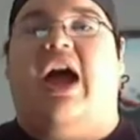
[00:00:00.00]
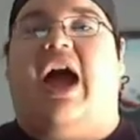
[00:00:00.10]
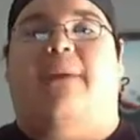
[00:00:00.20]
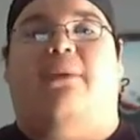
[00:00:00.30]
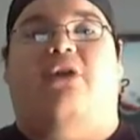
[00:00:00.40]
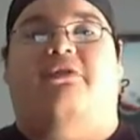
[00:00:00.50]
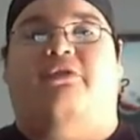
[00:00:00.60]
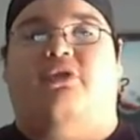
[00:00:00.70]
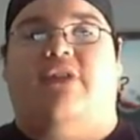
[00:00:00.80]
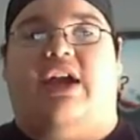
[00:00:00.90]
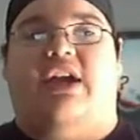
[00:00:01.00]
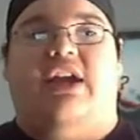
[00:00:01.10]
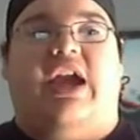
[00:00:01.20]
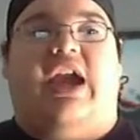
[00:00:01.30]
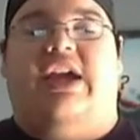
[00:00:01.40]
I'm all for that.
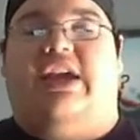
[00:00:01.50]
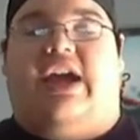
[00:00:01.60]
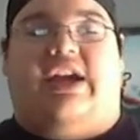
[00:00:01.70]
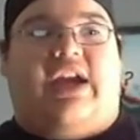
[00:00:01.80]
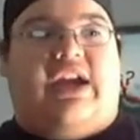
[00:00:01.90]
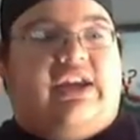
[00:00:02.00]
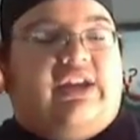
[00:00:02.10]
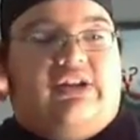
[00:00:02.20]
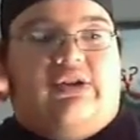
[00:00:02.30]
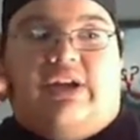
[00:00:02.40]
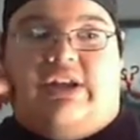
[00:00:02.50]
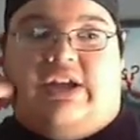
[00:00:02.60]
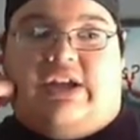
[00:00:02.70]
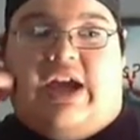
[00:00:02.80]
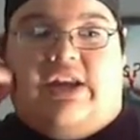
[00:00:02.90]
It
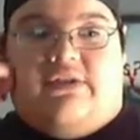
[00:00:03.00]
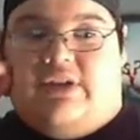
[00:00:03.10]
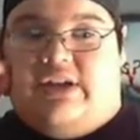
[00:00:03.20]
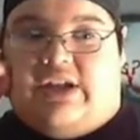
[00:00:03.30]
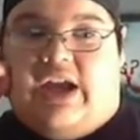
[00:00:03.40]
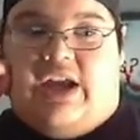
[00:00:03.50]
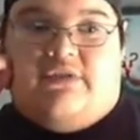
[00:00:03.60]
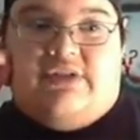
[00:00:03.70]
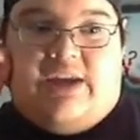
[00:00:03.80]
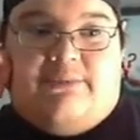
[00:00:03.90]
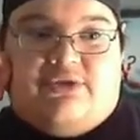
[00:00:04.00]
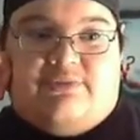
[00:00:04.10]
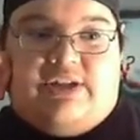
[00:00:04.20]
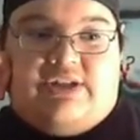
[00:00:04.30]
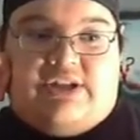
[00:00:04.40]
kind of resembles,
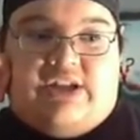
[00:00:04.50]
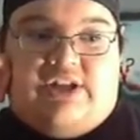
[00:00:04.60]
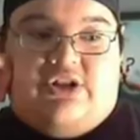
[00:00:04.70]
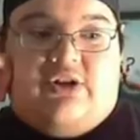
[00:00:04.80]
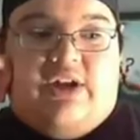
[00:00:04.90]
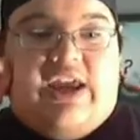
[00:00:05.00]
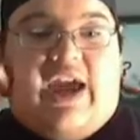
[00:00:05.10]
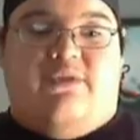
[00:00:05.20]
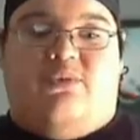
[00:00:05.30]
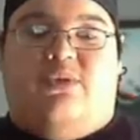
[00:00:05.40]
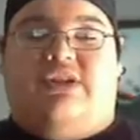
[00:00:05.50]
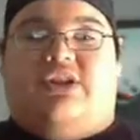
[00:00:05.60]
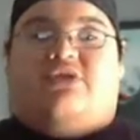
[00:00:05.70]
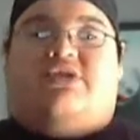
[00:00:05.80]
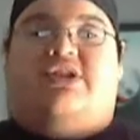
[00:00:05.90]
because it's like, you know, everyone, you
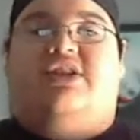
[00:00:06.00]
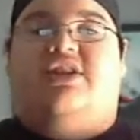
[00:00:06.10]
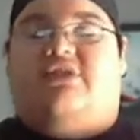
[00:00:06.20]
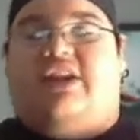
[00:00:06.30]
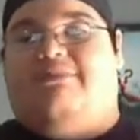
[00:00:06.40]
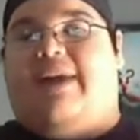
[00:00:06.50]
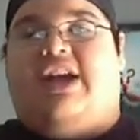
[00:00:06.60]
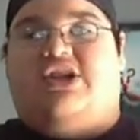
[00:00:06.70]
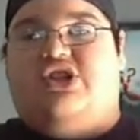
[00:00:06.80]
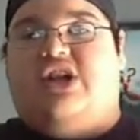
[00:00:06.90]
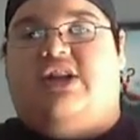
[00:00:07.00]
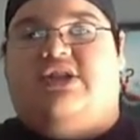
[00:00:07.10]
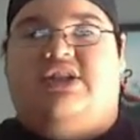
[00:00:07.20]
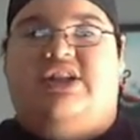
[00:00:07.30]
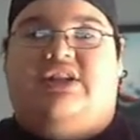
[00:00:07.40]
know, sits there and they bash John
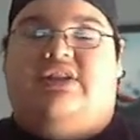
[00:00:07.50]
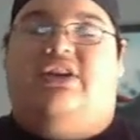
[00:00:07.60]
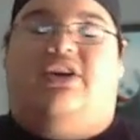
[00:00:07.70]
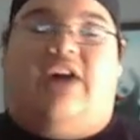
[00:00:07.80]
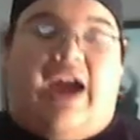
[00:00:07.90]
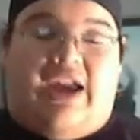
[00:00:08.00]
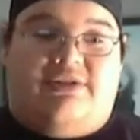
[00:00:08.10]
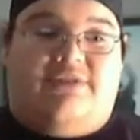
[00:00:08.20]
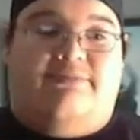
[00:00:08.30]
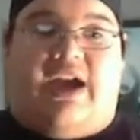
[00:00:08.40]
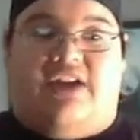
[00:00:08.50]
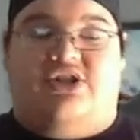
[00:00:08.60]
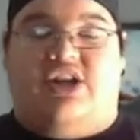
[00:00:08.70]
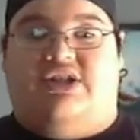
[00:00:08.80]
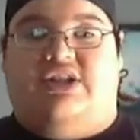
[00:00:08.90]
Cena. You know, I bash
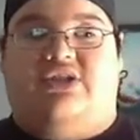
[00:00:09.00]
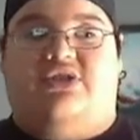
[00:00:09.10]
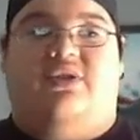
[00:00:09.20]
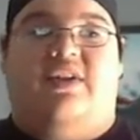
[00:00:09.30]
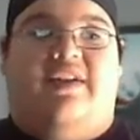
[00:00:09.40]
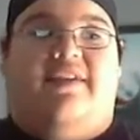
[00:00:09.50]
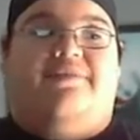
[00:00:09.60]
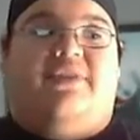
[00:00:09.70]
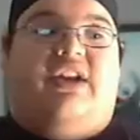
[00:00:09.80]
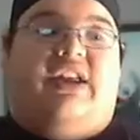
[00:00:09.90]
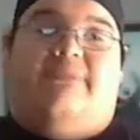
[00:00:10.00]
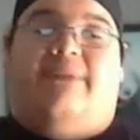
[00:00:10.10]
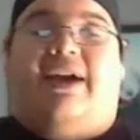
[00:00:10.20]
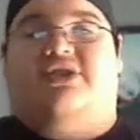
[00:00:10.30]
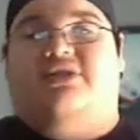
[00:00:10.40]
John Cena too, and I
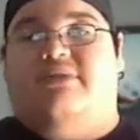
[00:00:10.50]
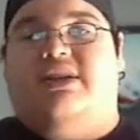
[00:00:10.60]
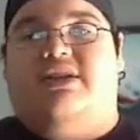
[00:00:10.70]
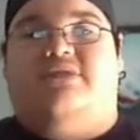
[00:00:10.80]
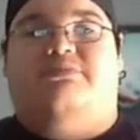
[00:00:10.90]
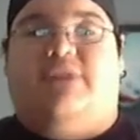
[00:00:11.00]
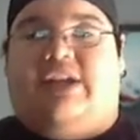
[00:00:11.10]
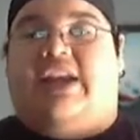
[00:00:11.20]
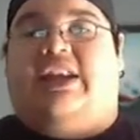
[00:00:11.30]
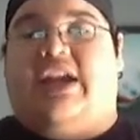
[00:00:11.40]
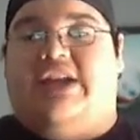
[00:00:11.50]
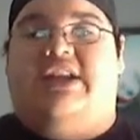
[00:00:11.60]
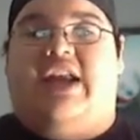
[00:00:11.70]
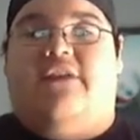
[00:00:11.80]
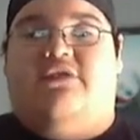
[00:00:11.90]
bash The Miz. But again, like I
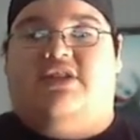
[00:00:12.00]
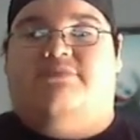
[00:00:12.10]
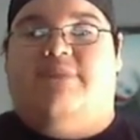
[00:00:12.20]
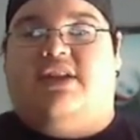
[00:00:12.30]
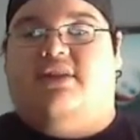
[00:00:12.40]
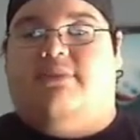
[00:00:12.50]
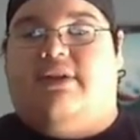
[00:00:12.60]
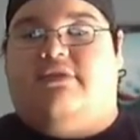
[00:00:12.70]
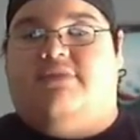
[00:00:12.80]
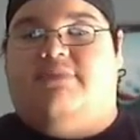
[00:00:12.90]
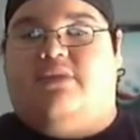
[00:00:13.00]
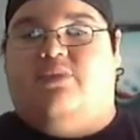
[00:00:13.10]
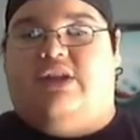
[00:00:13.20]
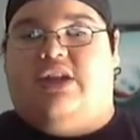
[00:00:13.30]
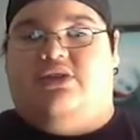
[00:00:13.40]
said, I respect them. I respect
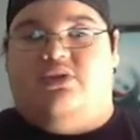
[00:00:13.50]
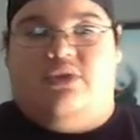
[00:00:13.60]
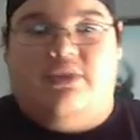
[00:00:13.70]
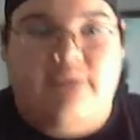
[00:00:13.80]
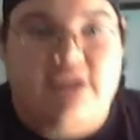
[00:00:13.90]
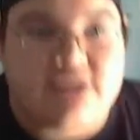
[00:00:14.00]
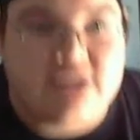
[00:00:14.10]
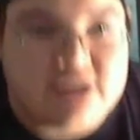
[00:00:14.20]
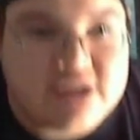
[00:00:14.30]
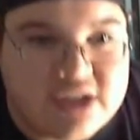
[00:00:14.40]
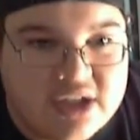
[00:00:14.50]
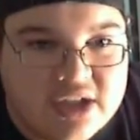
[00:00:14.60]
what they do in the business.